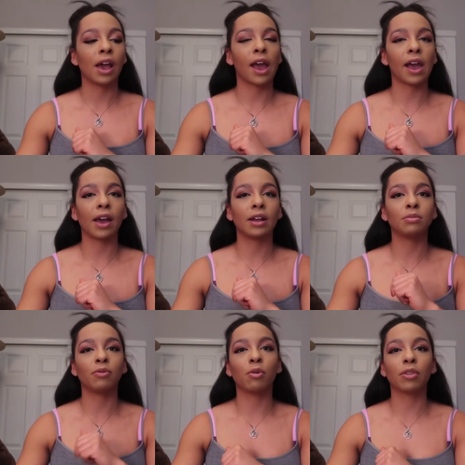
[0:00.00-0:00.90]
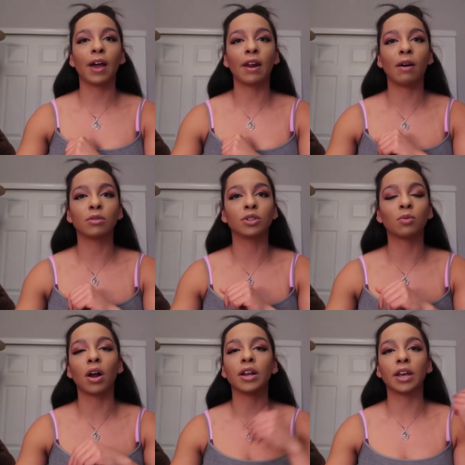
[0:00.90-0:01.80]
and before that I was
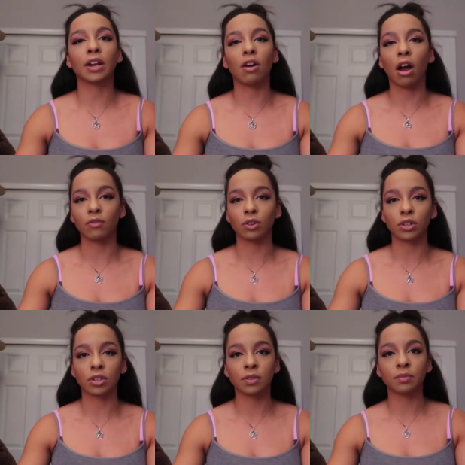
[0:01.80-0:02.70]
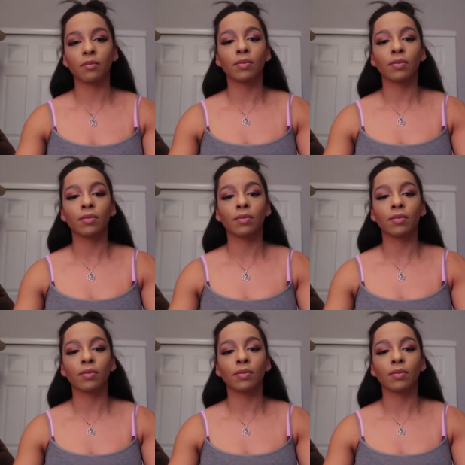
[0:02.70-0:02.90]
squatting in Converse.